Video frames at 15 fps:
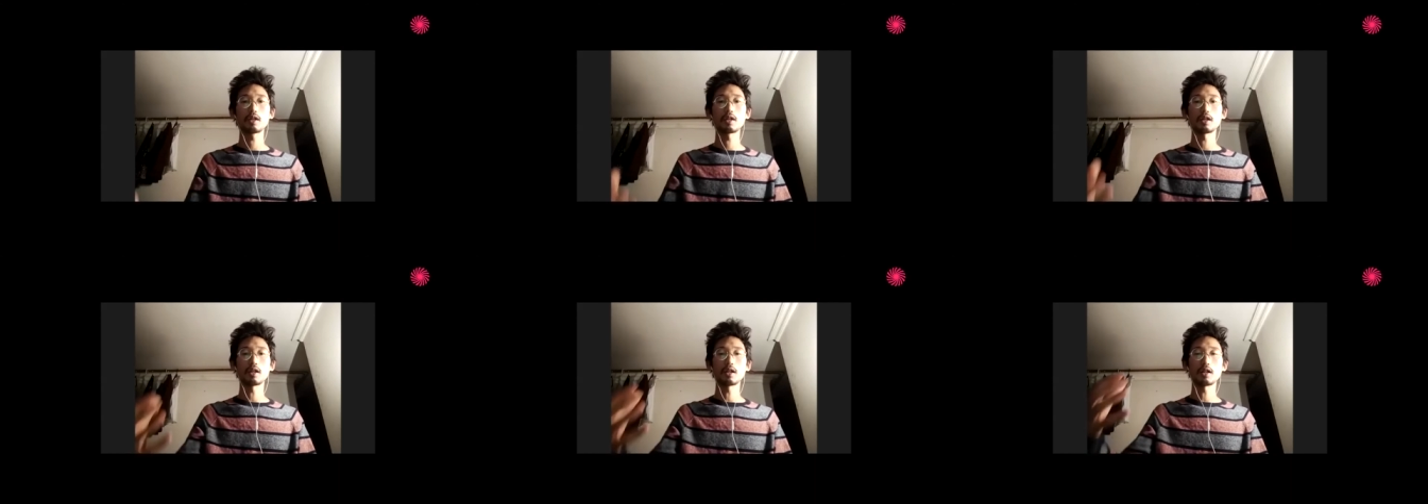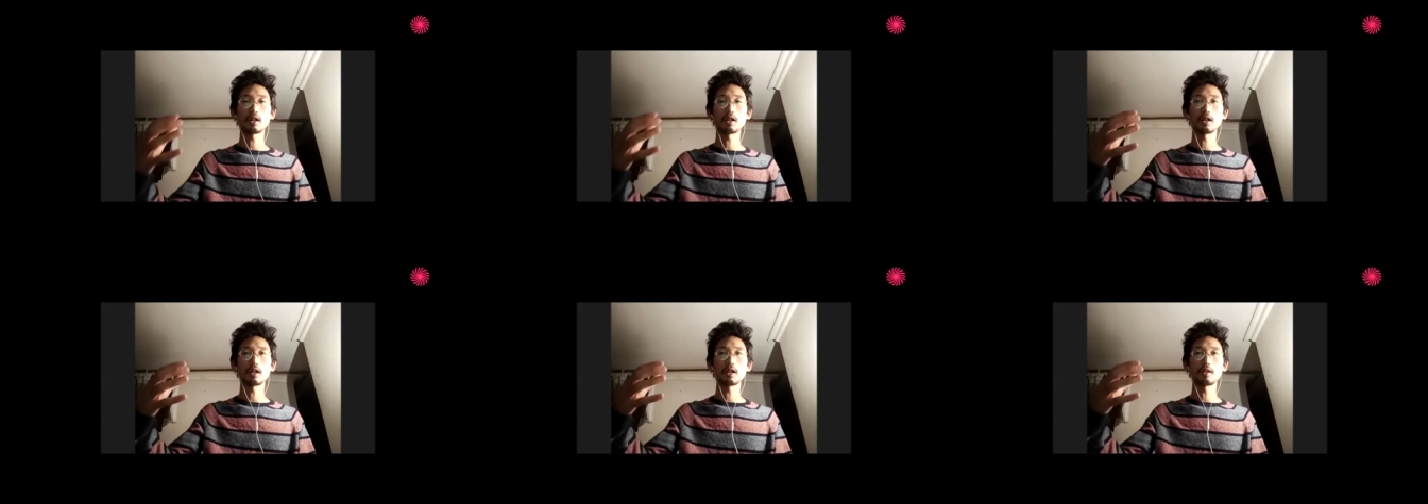
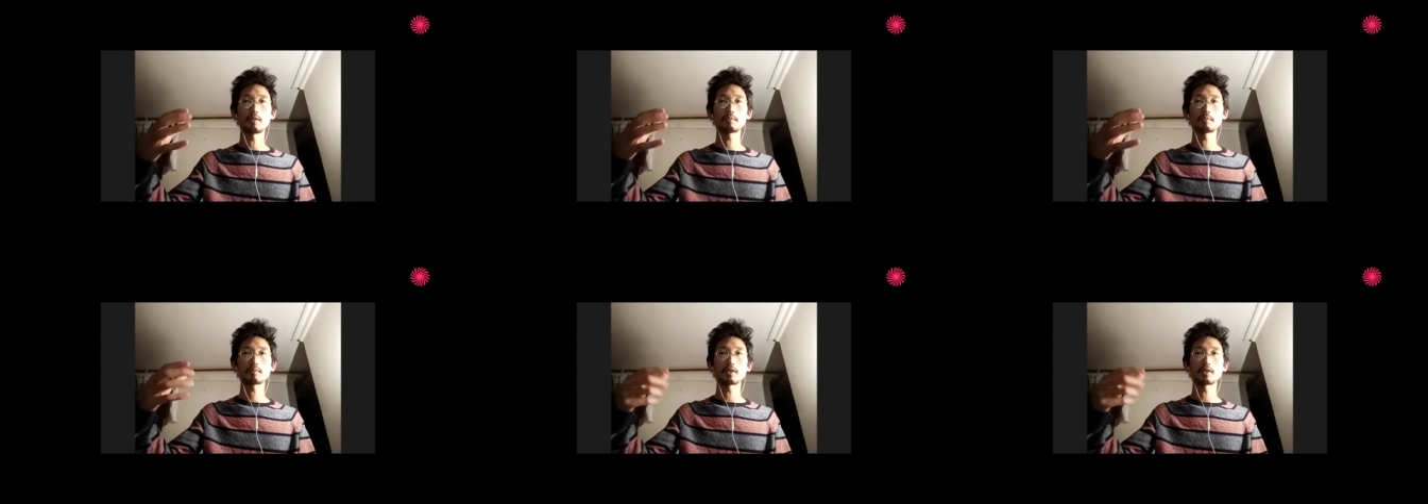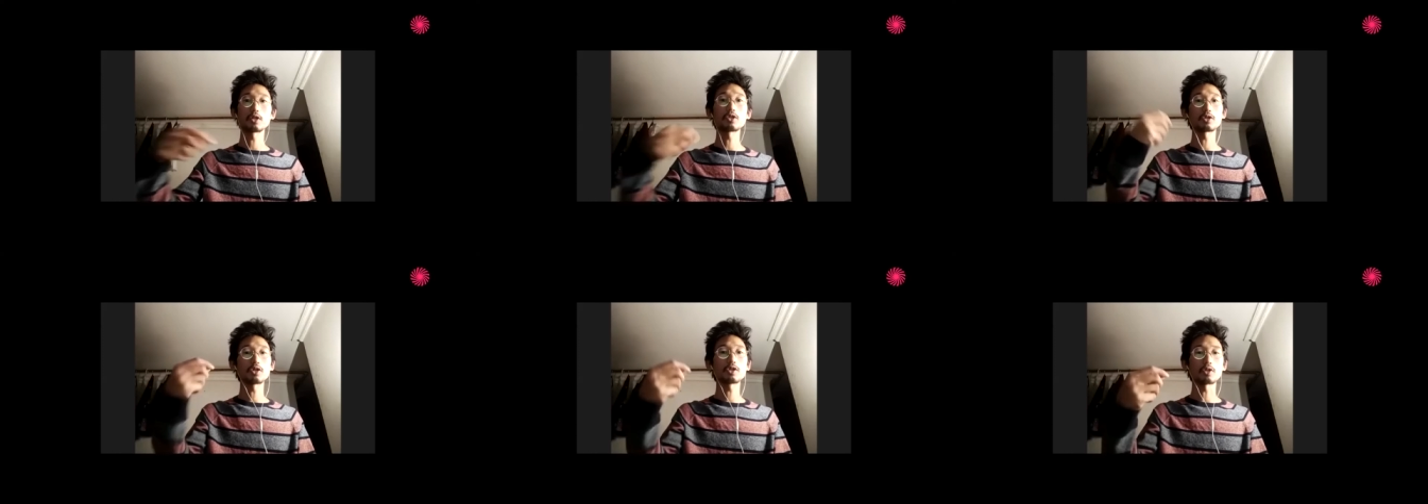uh,
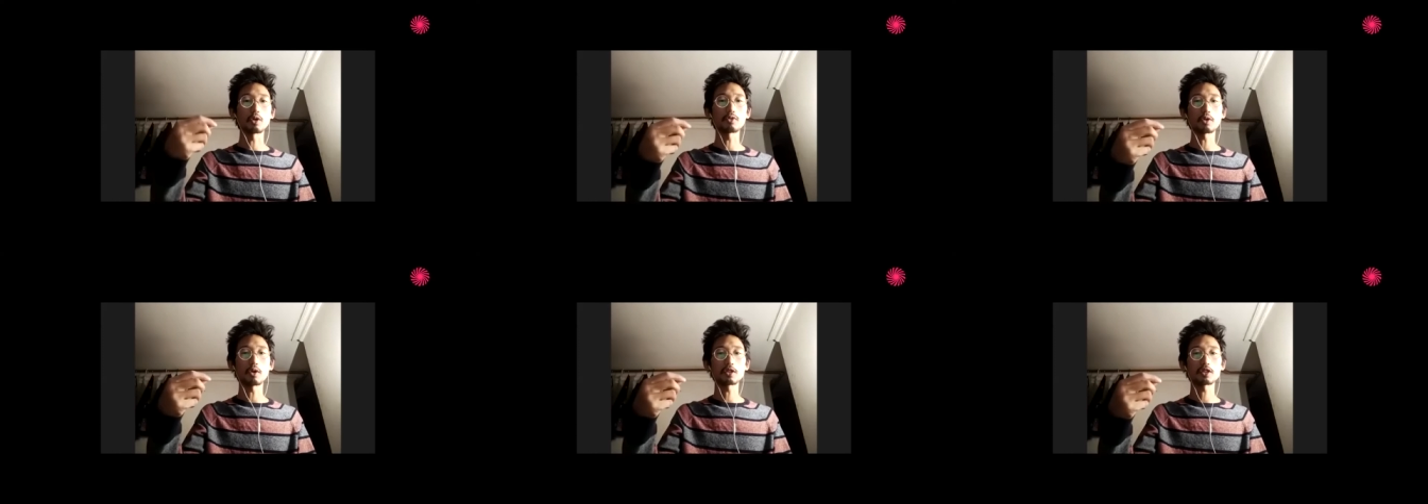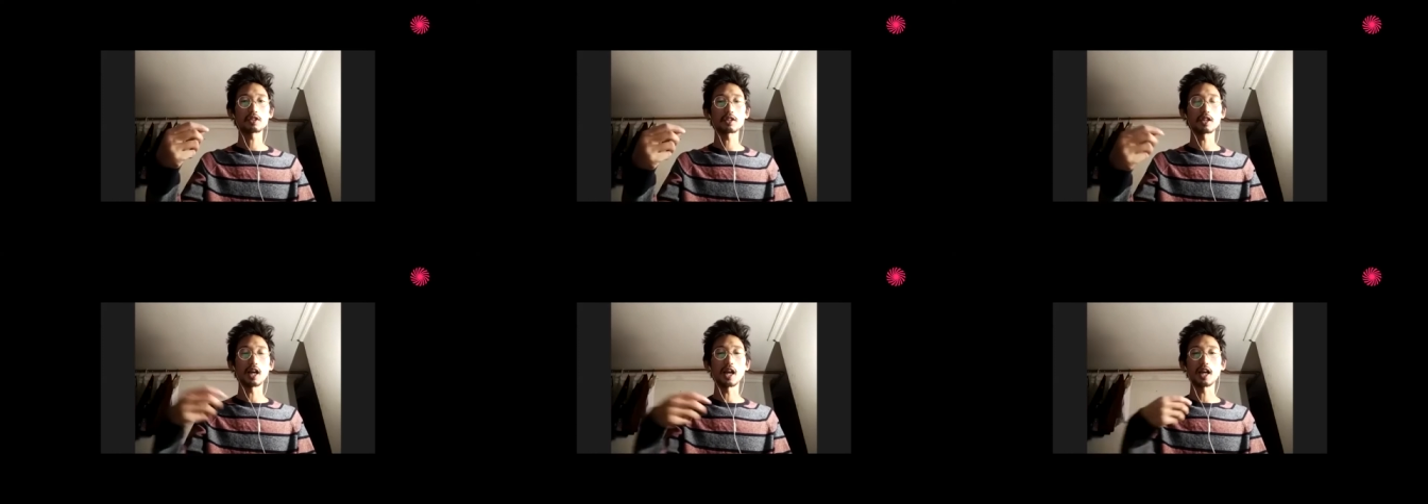introduced. Of course,
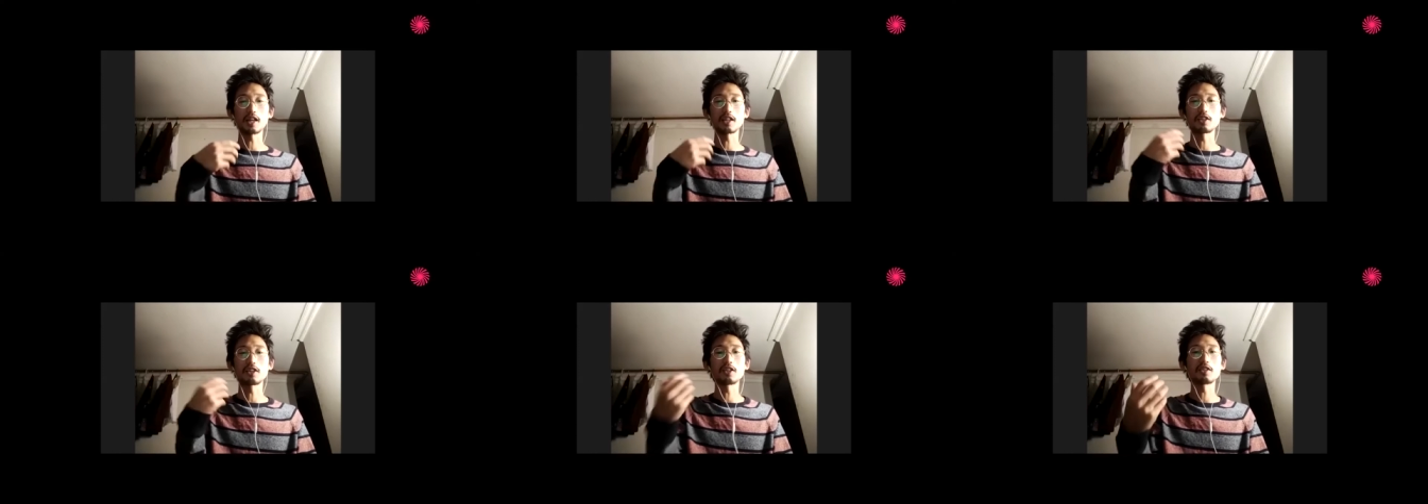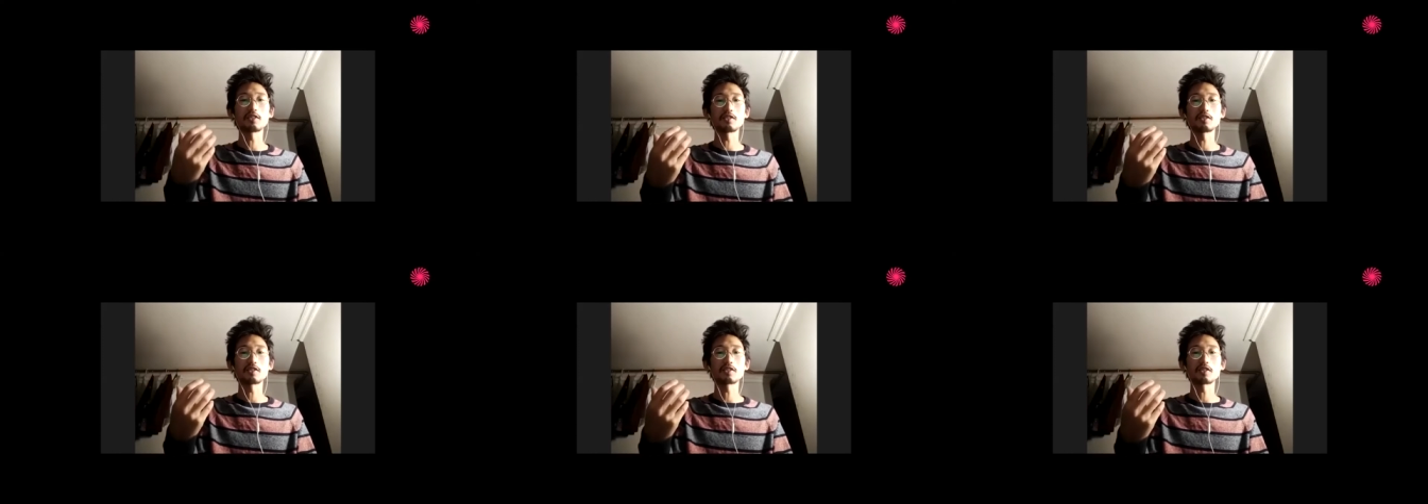I didn't,
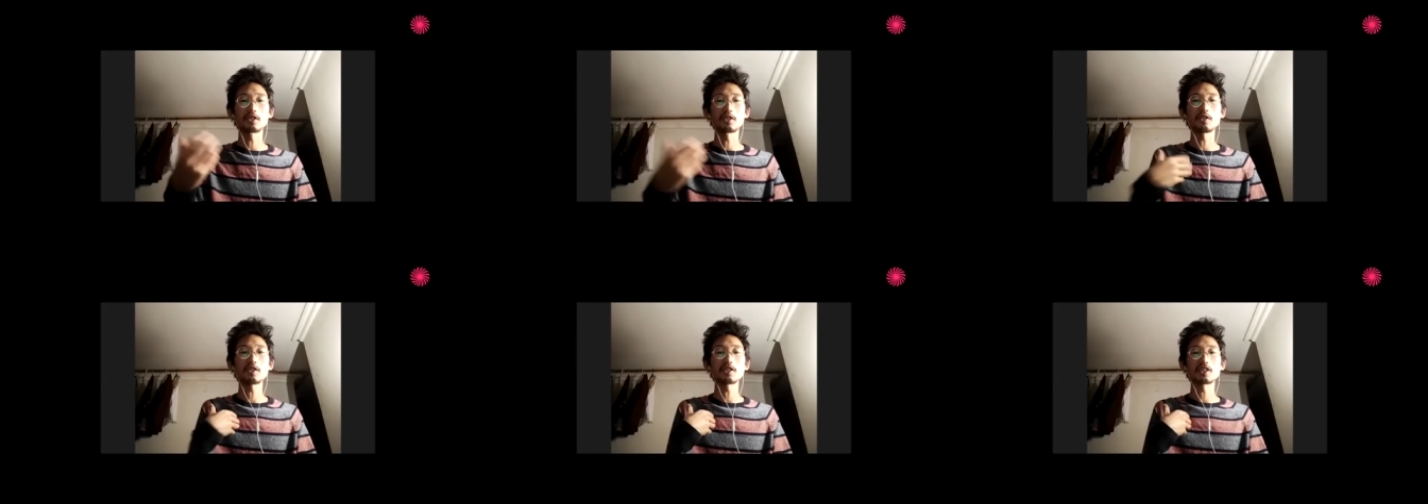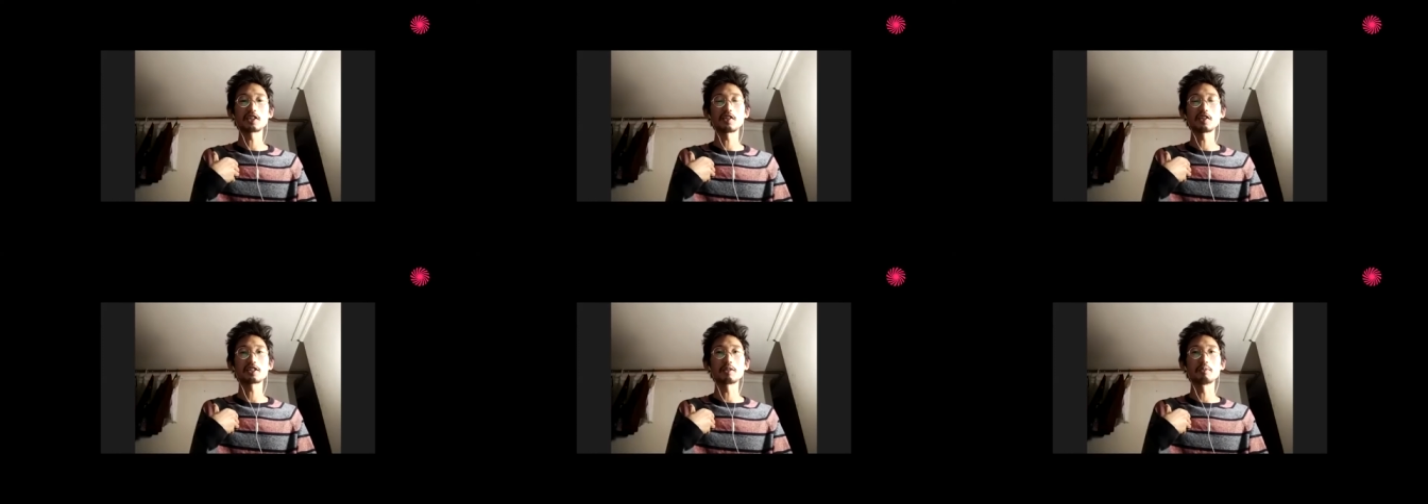you know,
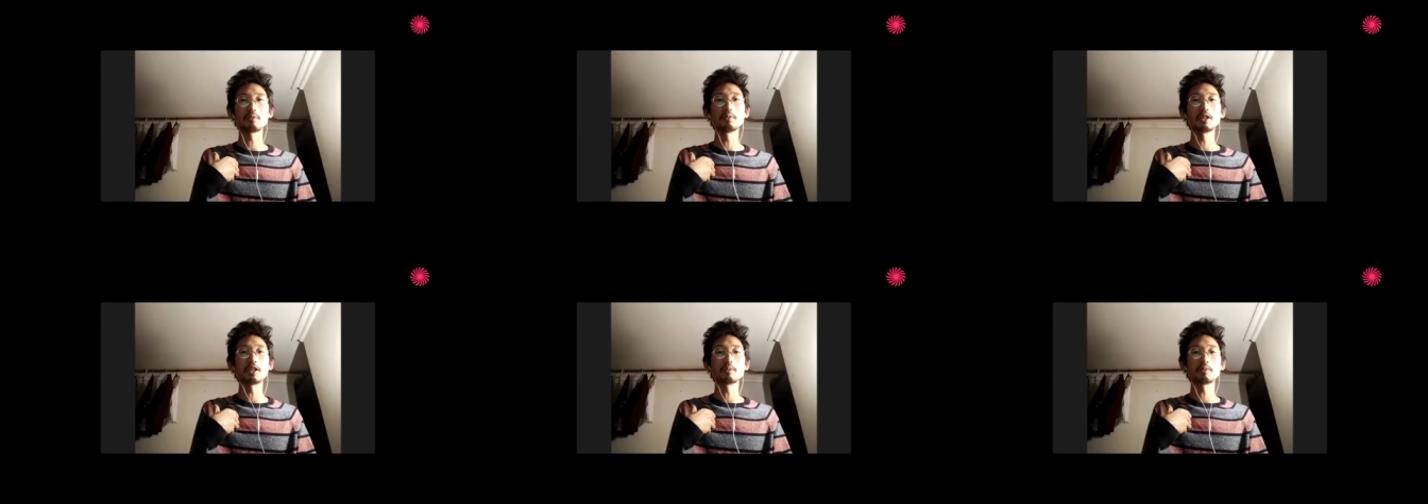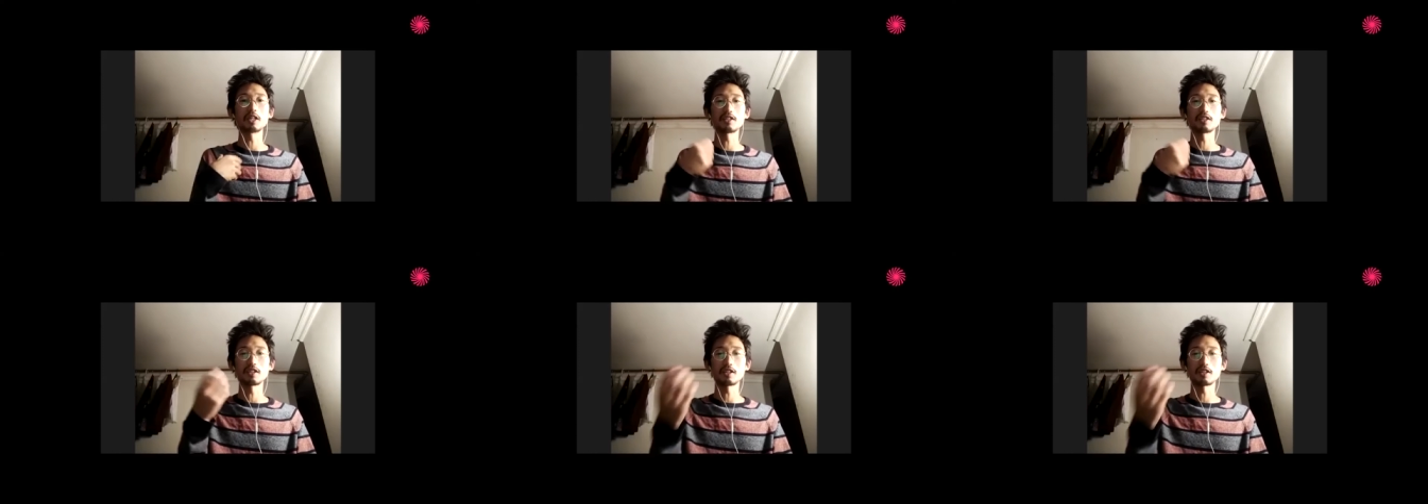seriously believe that
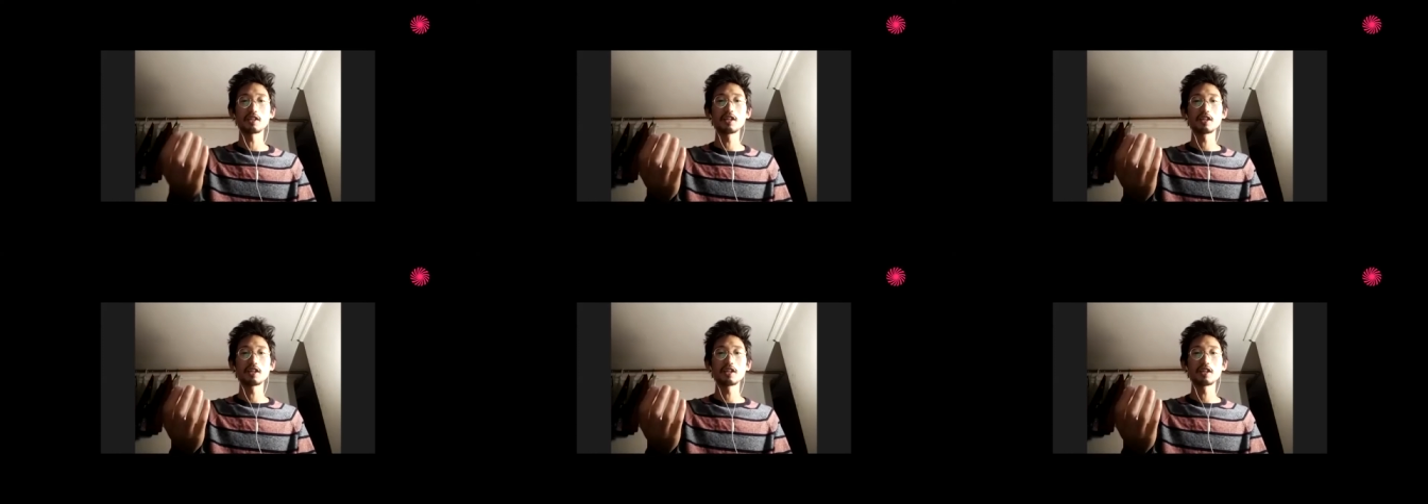the,